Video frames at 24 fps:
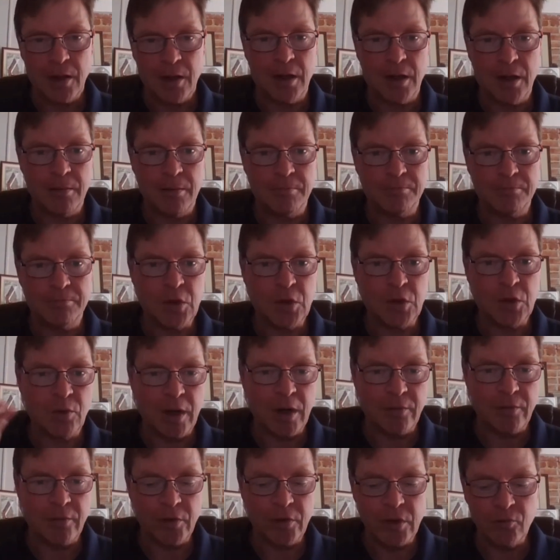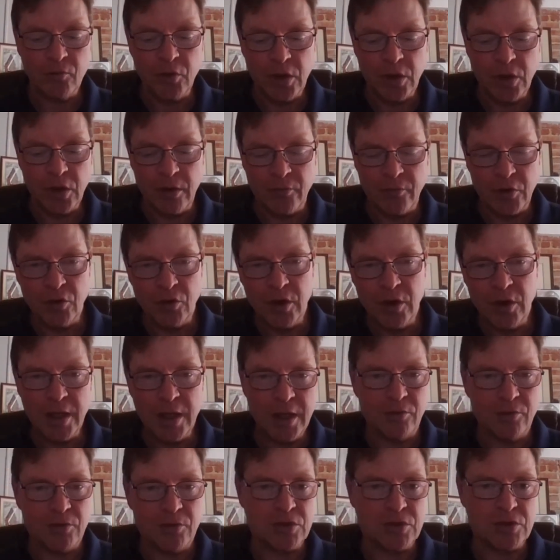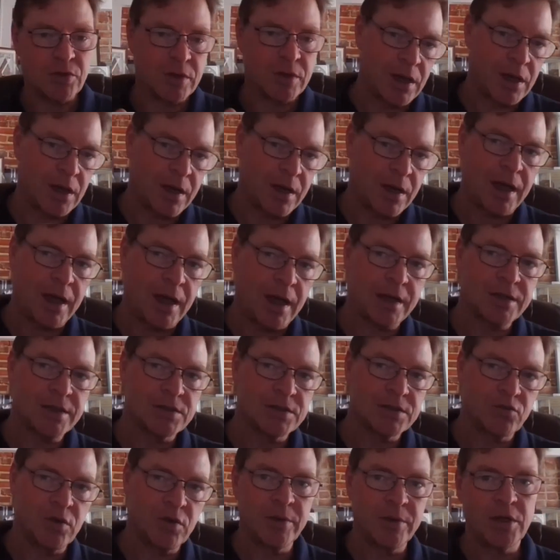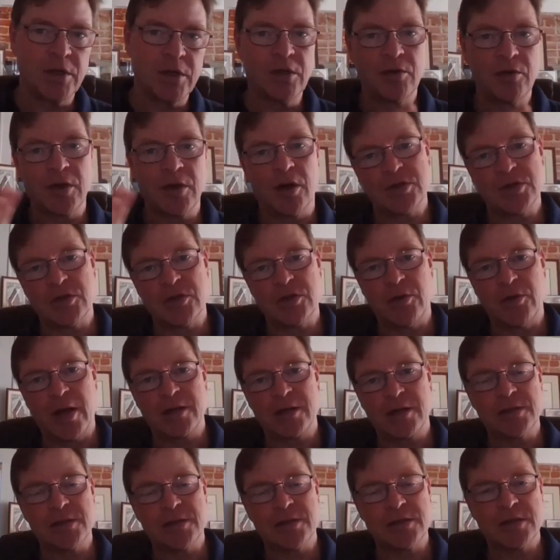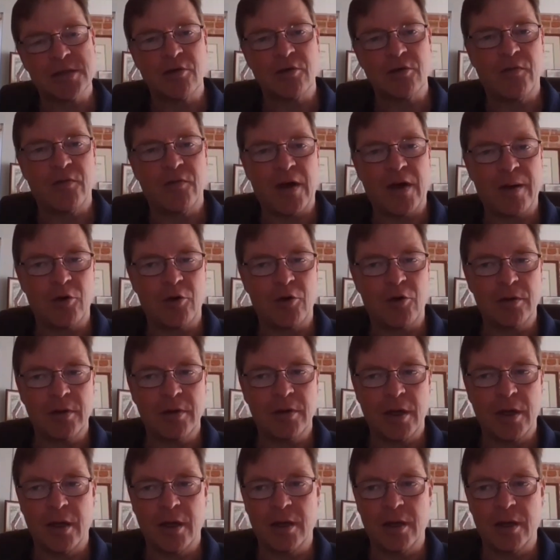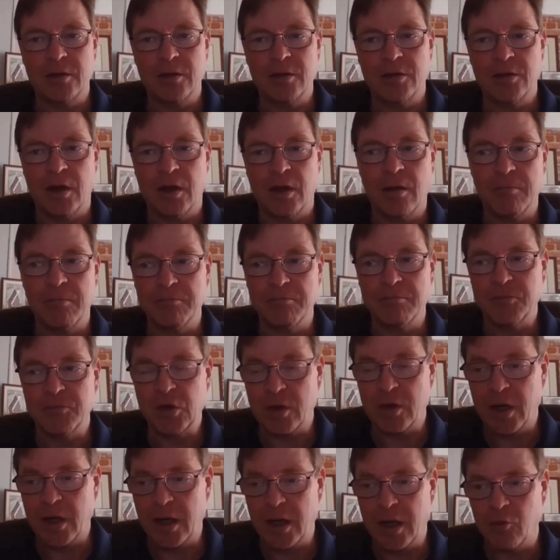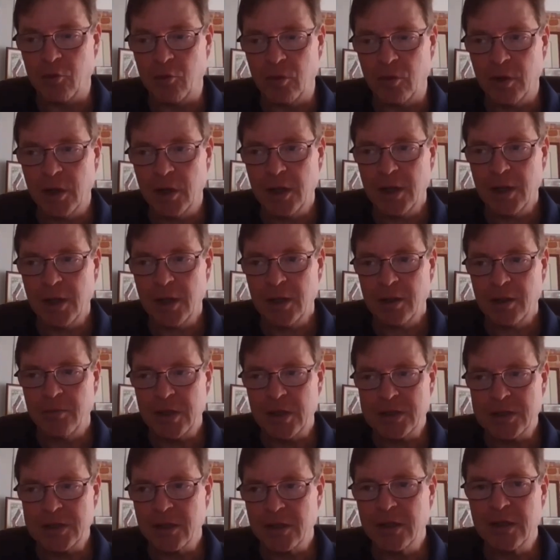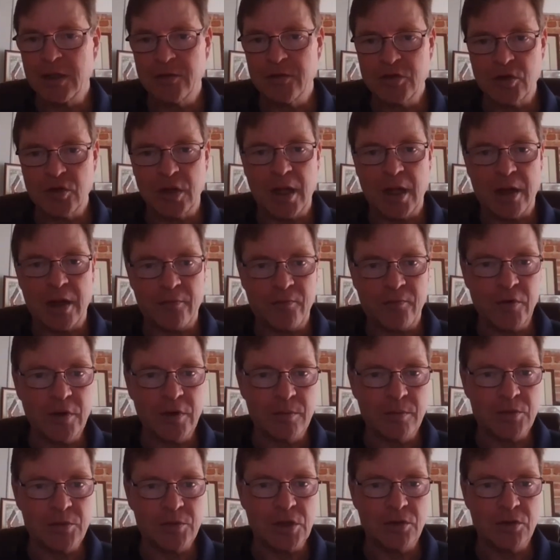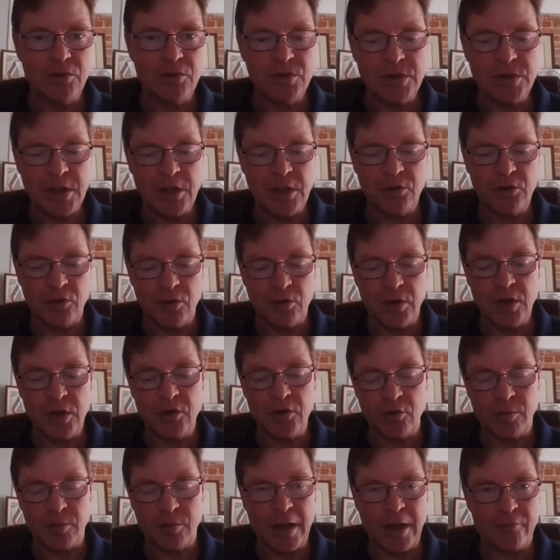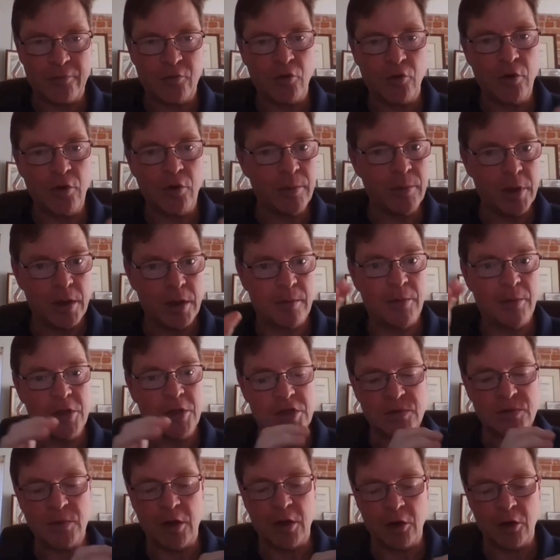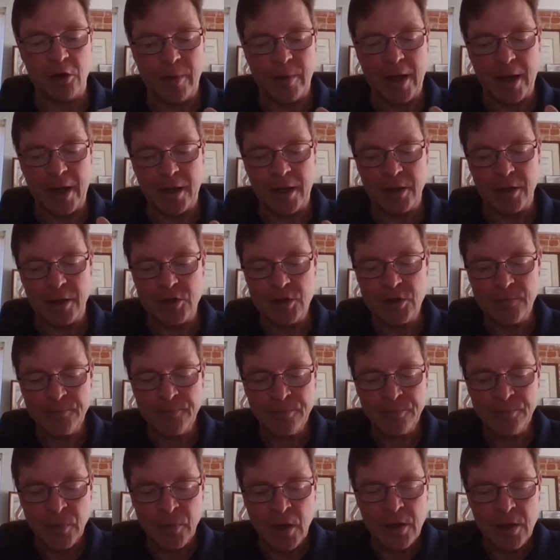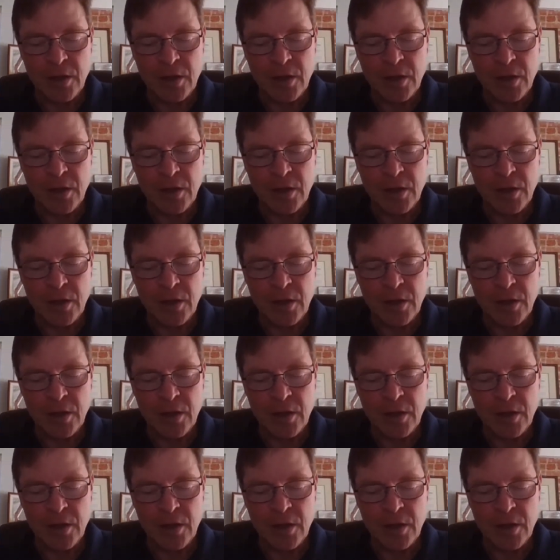whenever you need either. So it can act as a ribbon. You can also act as a single fiber, and you can basically gives you a lot of freedom to use either platform in a much smaller package.